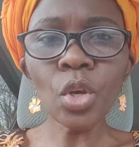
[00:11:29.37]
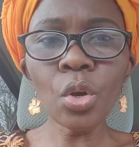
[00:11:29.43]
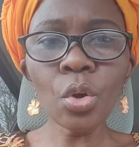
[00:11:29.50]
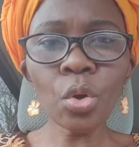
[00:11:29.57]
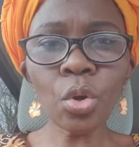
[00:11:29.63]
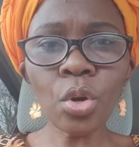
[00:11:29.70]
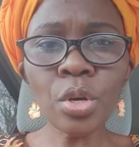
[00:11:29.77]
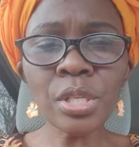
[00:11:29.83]

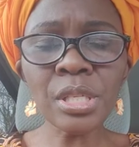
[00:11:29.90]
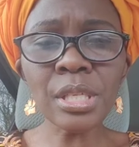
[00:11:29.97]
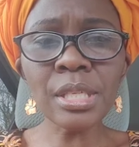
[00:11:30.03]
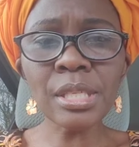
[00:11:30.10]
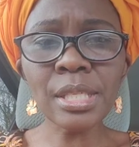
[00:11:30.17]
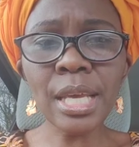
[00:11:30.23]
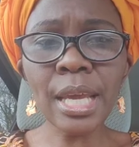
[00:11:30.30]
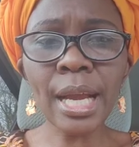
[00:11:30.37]
Rose
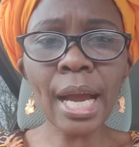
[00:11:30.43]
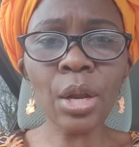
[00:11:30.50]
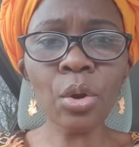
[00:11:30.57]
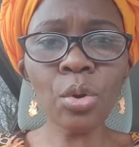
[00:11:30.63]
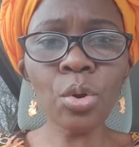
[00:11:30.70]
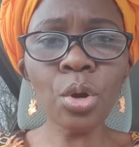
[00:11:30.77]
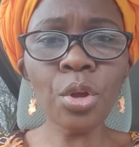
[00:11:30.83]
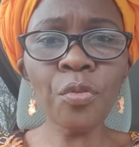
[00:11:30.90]
is saying, I
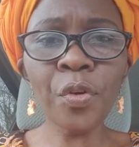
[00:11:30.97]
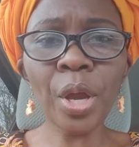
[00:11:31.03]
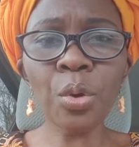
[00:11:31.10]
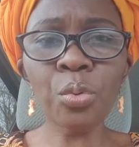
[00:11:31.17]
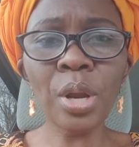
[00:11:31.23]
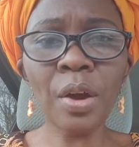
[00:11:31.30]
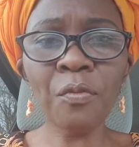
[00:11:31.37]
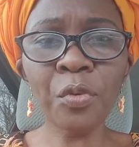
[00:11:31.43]
don't know if I
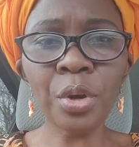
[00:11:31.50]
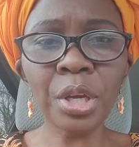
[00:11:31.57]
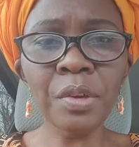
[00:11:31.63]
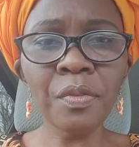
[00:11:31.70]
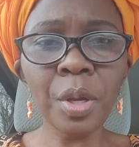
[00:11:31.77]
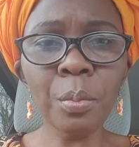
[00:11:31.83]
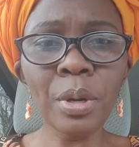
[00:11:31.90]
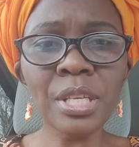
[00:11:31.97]
could have
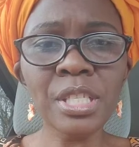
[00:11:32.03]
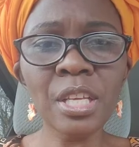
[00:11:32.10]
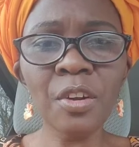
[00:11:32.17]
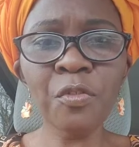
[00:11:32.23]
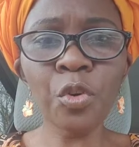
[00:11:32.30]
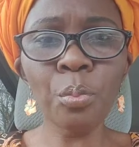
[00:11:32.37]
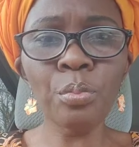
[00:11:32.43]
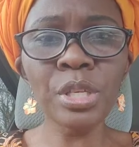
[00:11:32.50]
forgiven
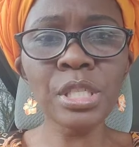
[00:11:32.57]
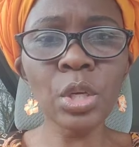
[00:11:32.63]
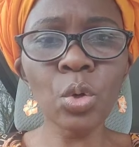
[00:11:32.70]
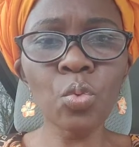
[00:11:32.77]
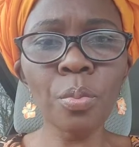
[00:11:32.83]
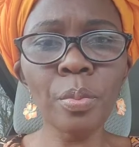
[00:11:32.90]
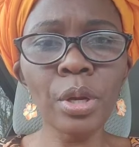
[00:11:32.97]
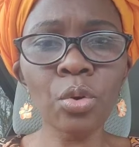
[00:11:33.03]
myself for
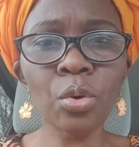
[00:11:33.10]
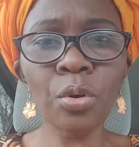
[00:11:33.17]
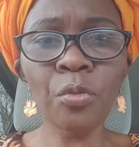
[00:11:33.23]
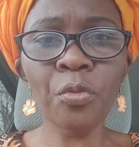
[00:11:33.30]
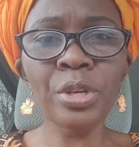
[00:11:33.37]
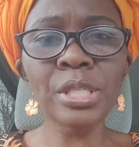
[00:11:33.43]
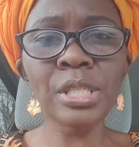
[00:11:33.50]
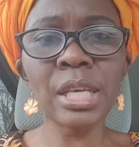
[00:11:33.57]
missing women
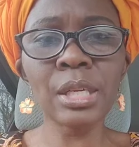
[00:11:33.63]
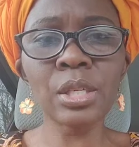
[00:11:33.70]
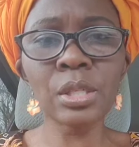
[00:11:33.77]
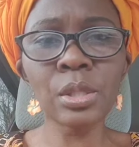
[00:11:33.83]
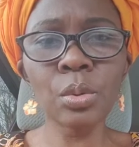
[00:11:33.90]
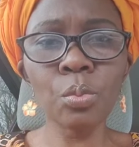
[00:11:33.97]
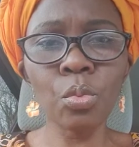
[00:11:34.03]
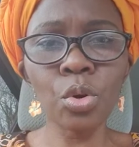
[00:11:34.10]
conference
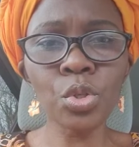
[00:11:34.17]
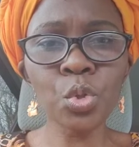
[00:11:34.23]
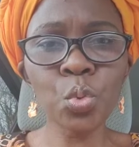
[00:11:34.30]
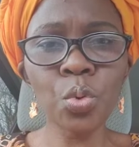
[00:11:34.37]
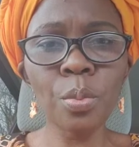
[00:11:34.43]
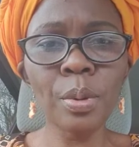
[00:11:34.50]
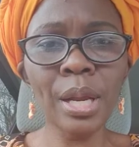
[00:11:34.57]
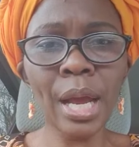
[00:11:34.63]
that most
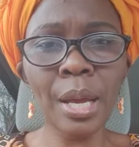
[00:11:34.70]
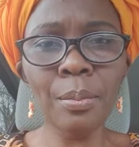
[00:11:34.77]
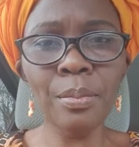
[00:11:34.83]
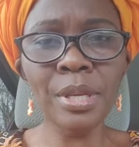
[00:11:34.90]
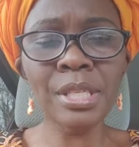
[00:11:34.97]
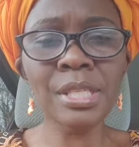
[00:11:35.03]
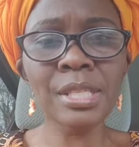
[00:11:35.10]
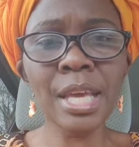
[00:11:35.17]
women I
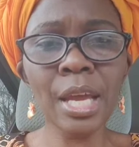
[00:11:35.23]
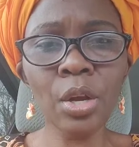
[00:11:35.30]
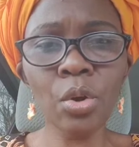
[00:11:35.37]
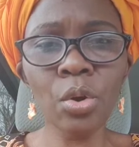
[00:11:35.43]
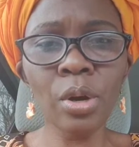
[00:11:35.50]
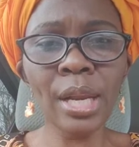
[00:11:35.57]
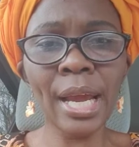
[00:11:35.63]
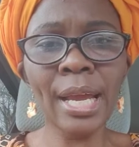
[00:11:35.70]
miss.
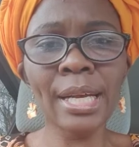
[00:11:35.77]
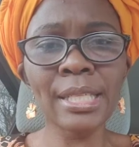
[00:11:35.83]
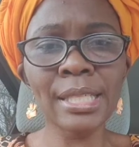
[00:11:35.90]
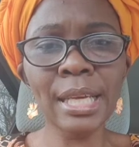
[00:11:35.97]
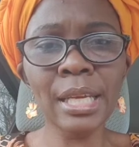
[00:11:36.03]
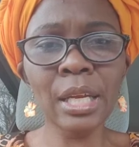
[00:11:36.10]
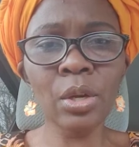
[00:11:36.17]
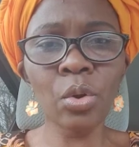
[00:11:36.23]
Thank God I
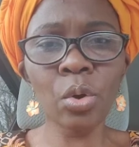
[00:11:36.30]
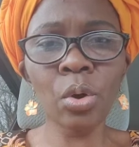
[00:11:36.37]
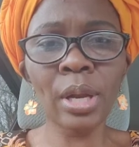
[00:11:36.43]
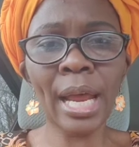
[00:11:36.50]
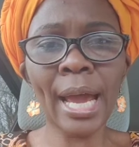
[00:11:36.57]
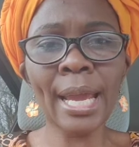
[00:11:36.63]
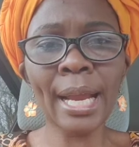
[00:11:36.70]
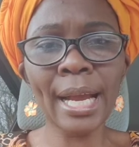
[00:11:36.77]
attended all.
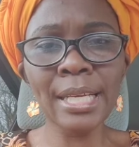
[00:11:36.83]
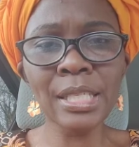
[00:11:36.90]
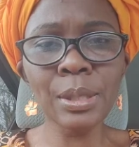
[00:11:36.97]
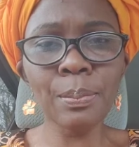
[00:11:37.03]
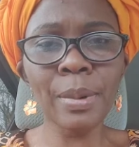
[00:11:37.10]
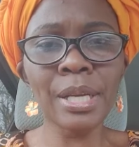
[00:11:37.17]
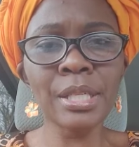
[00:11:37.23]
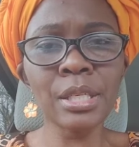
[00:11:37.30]
I can't
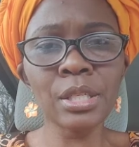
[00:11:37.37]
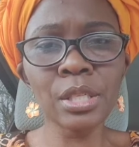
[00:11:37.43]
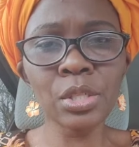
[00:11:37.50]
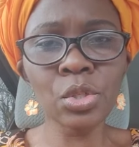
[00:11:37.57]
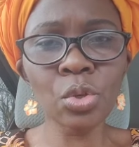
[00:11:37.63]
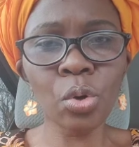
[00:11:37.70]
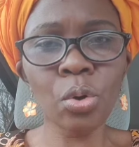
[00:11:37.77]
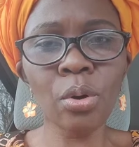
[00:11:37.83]
imagine
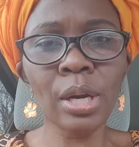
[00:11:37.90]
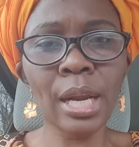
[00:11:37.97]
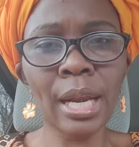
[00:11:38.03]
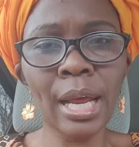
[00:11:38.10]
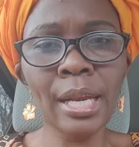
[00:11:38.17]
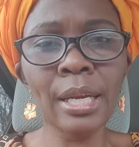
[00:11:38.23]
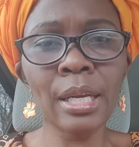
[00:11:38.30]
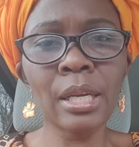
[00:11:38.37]
since Corona
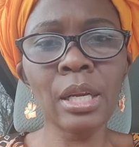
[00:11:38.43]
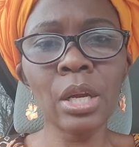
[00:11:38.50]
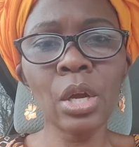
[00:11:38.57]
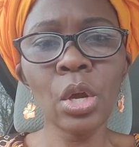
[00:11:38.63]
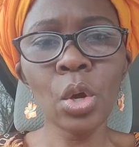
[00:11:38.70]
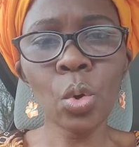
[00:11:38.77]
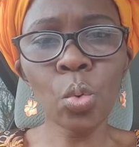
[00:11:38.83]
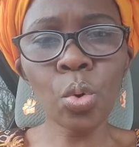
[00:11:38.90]
landed
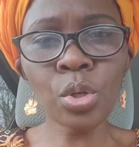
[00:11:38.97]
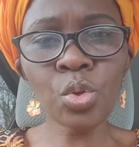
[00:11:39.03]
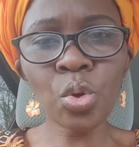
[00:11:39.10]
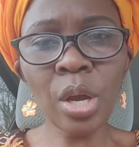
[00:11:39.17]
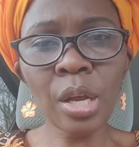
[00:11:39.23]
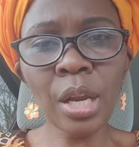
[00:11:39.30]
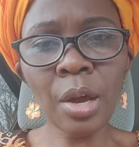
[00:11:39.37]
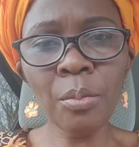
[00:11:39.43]
what
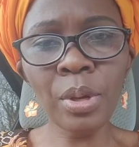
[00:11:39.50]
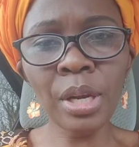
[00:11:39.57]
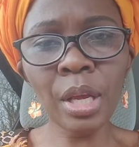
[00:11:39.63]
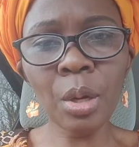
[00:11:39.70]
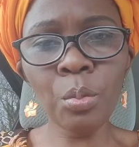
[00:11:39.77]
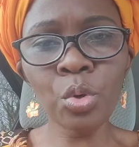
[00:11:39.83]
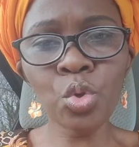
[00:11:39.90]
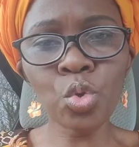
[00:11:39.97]
we would have been
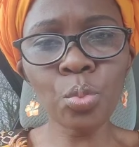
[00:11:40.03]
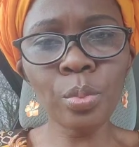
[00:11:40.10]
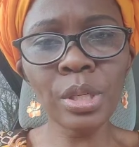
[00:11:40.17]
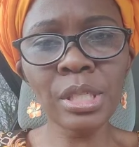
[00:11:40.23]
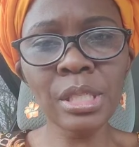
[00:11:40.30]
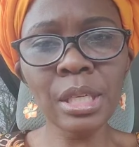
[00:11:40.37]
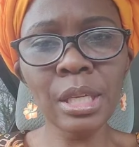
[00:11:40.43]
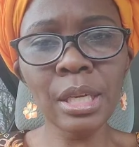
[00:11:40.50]
able to
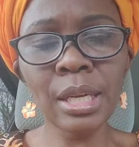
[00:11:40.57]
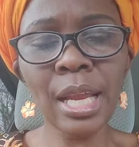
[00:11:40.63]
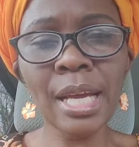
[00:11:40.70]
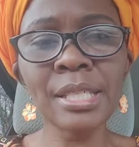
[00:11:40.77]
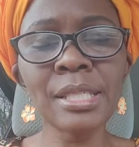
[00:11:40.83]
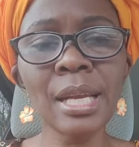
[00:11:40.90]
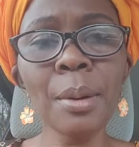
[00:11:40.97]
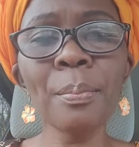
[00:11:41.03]
meet in
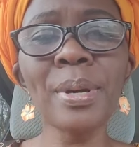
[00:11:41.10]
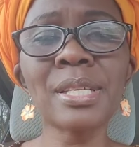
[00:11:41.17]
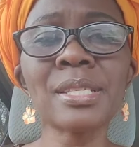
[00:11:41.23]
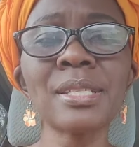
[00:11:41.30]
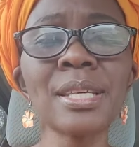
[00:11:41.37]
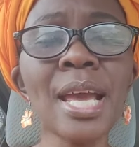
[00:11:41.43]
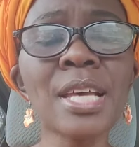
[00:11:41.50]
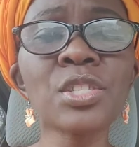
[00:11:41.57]
large
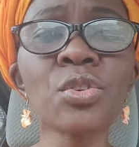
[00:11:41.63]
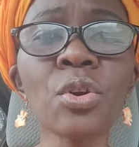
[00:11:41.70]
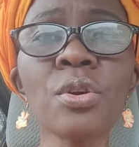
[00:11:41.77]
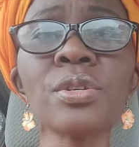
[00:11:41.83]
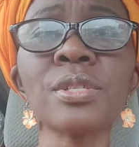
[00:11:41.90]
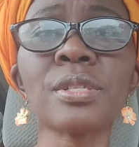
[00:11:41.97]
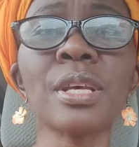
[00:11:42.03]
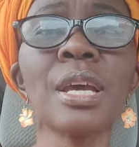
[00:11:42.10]
numbers. Yes,
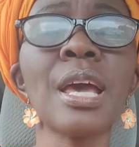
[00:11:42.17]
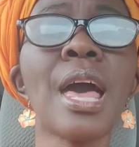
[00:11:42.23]
Rose.